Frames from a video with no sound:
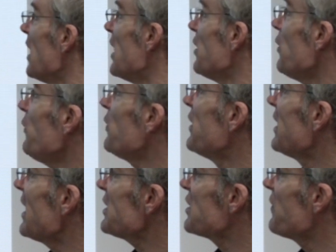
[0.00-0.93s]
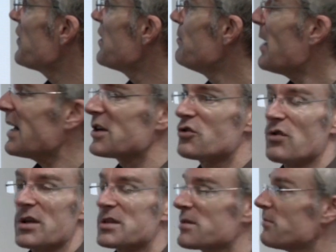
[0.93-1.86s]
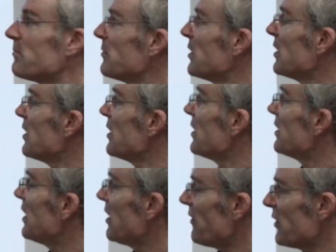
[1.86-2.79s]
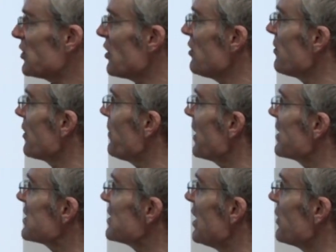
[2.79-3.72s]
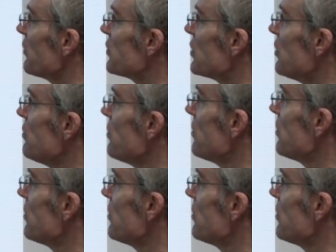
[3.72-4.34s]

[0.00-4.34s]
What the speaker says: And often they'll ask you for the MAC address. I'll show you the next slide or two.